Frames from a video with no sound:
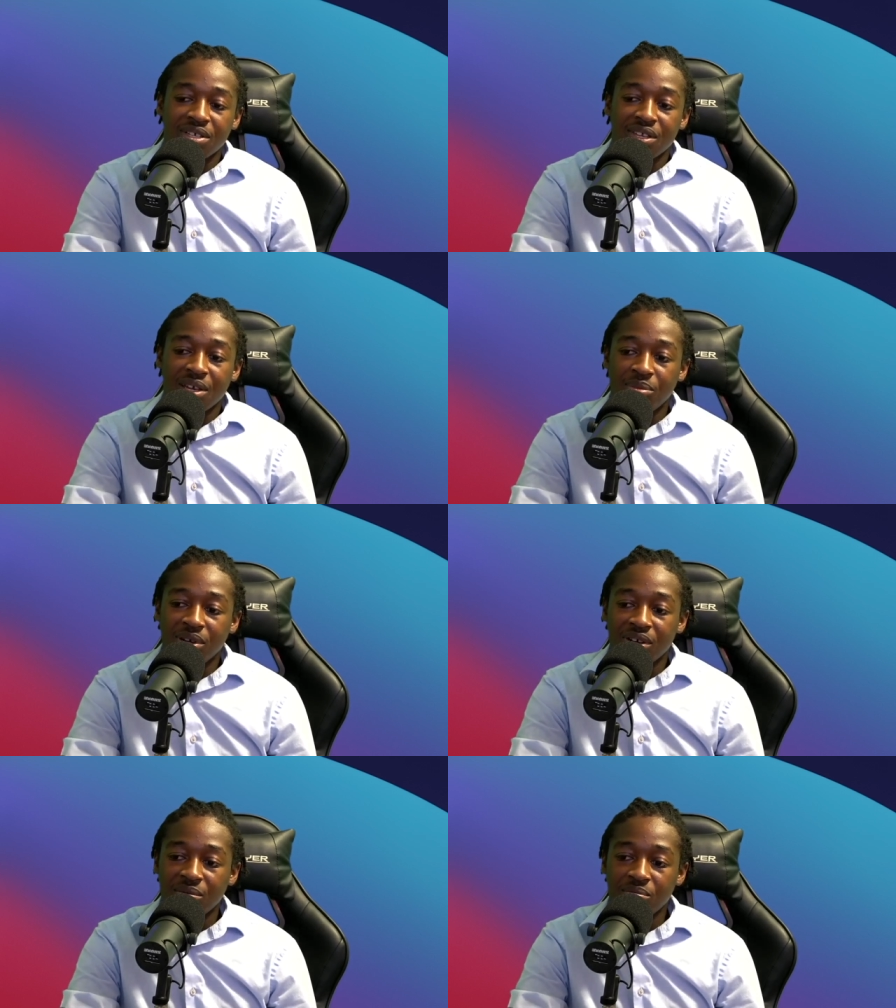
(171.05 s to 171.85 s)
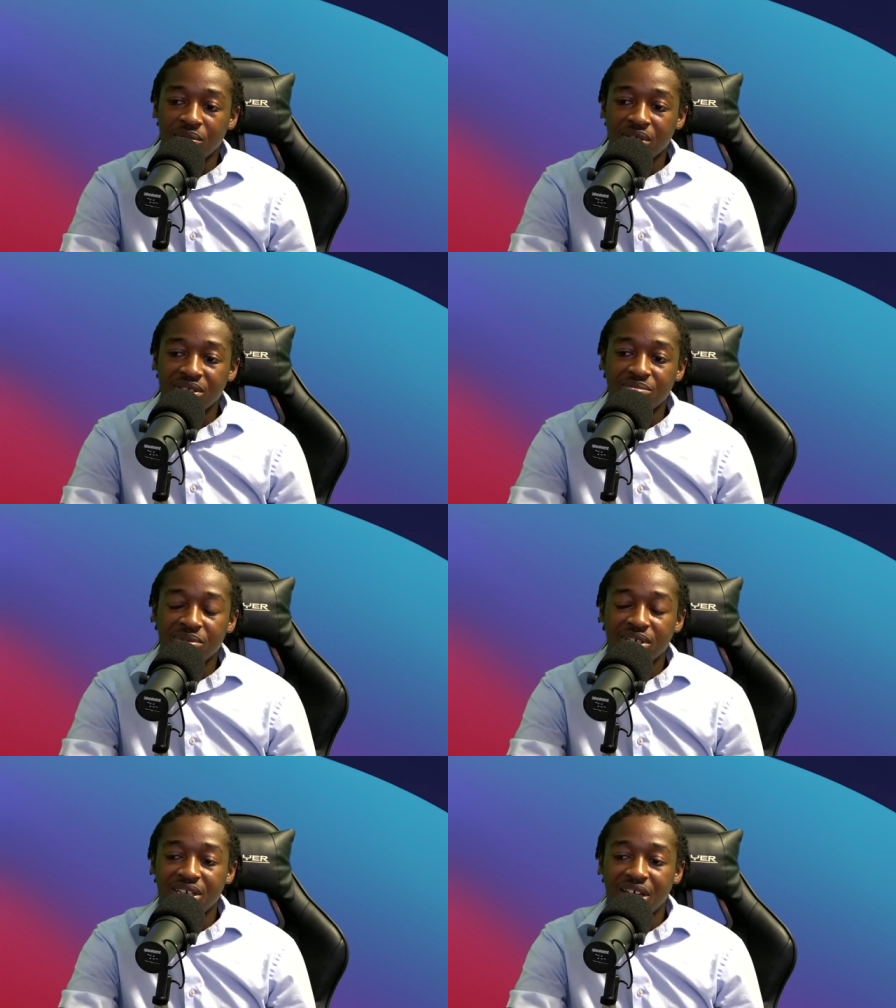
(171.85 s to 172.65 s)
That parent must
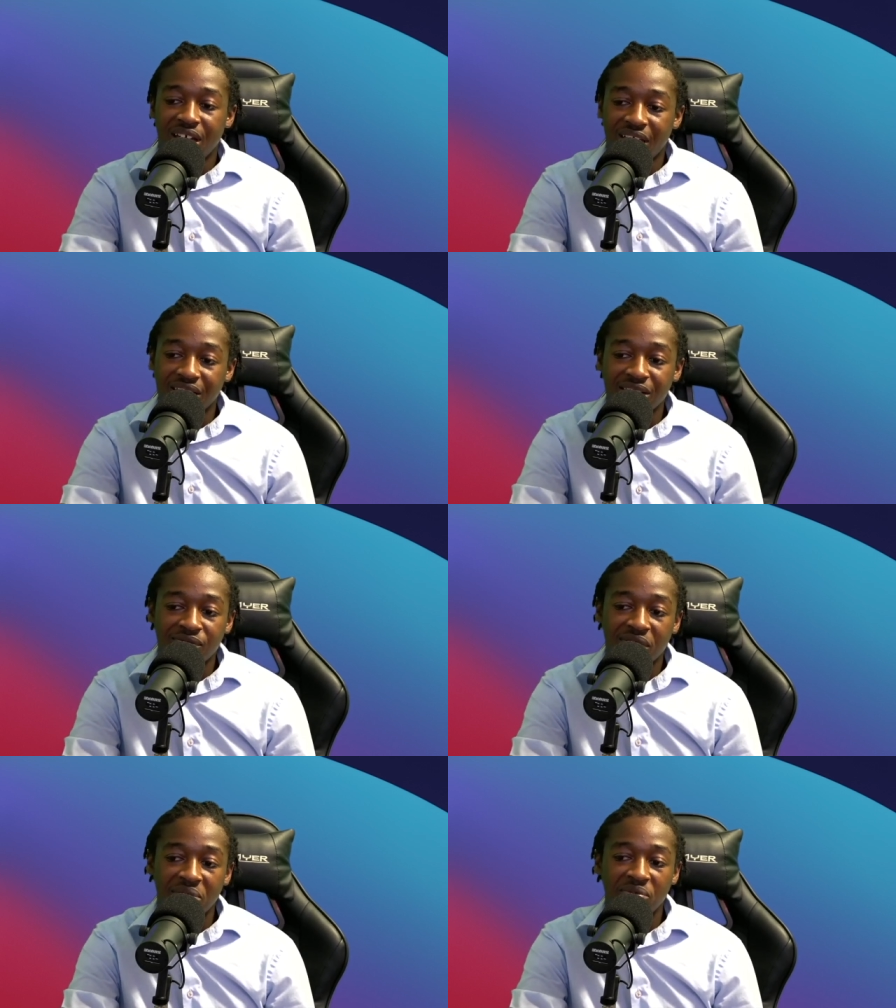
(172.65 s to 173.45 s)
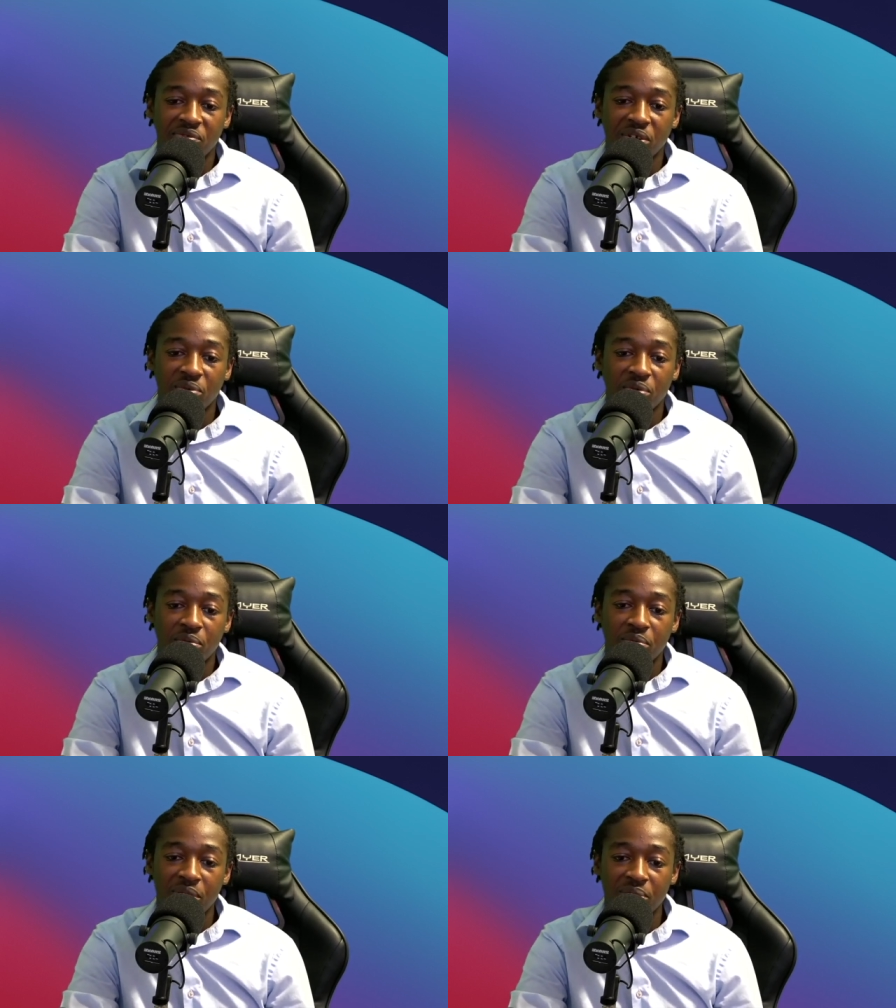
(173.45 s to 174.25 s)
be an active Navy Federal
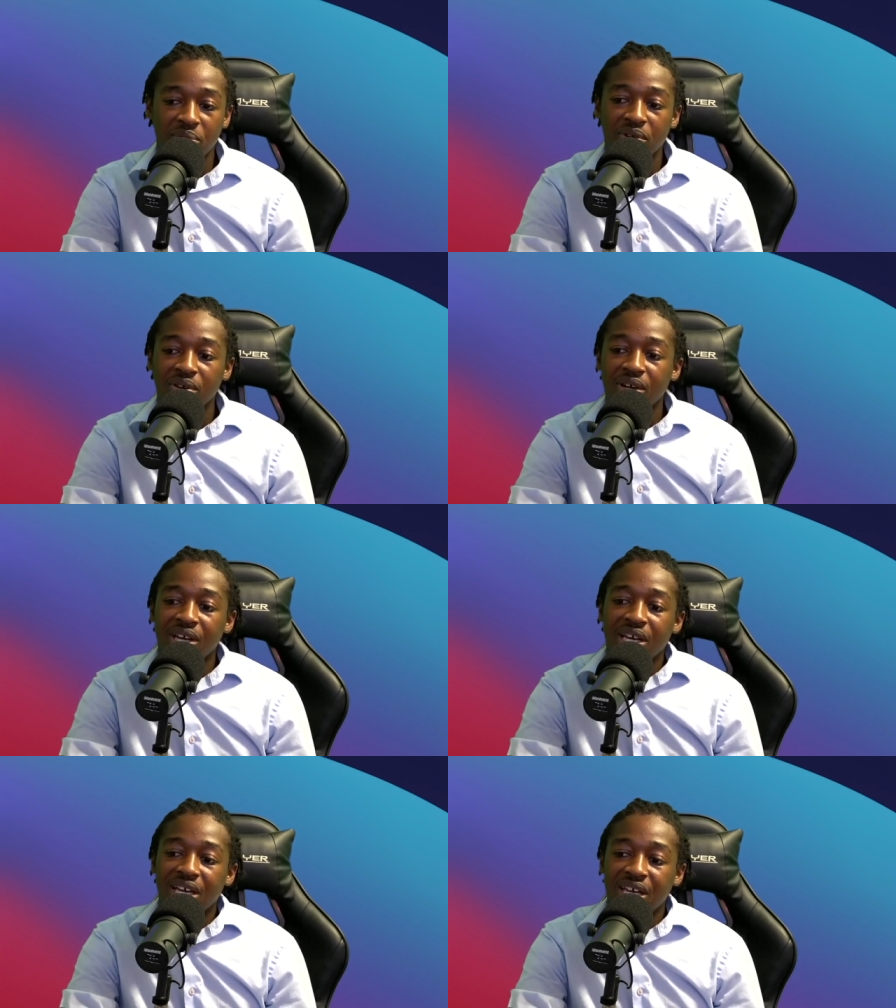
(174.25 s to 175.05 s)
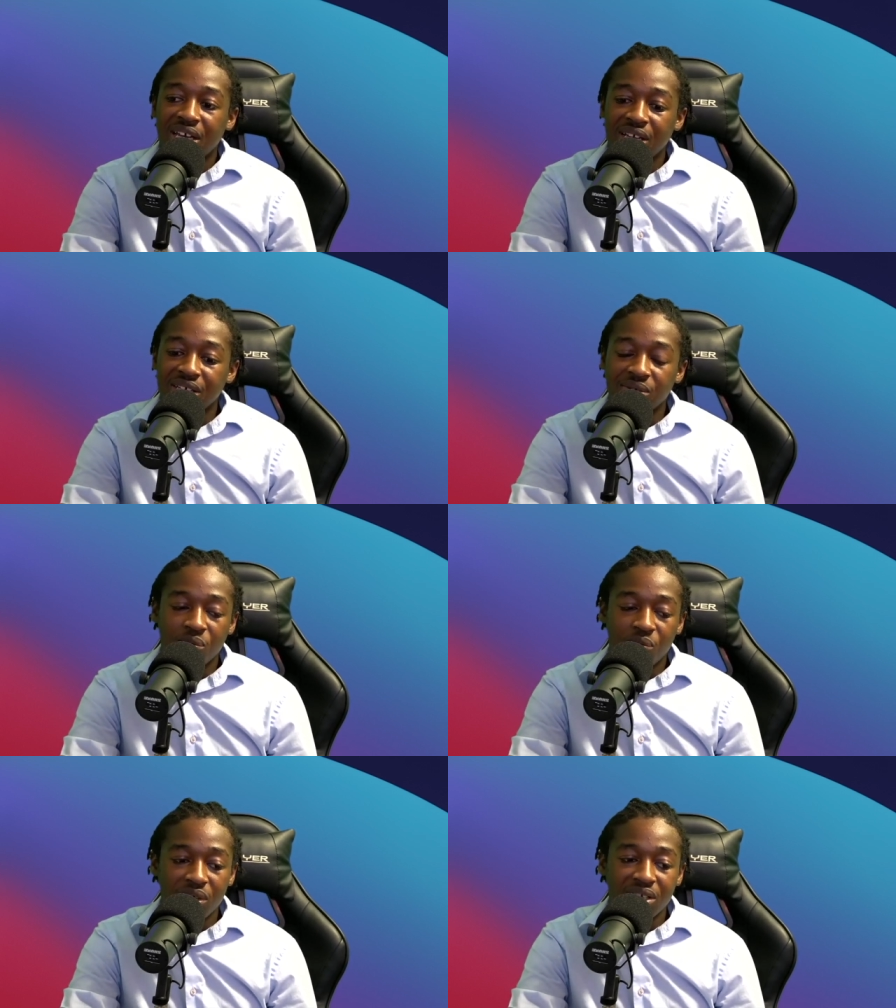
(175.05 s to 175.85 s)
member and
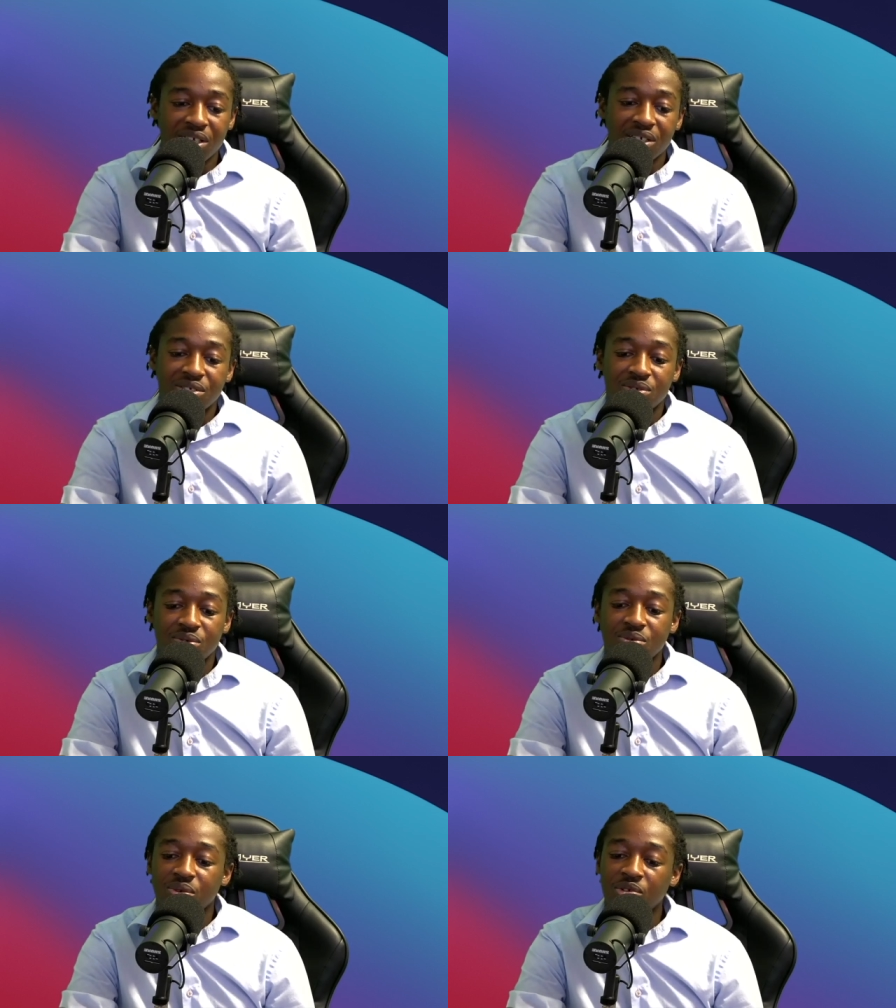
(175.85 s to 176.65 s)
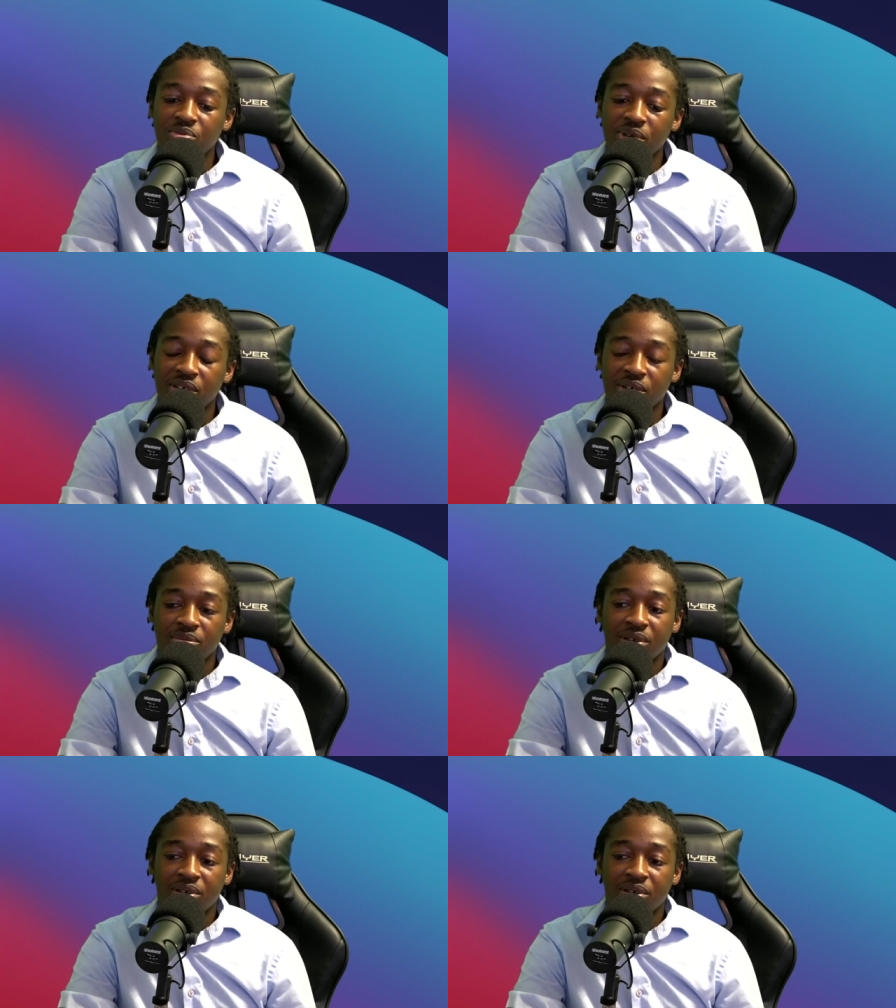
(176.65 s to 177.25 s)
willing to open up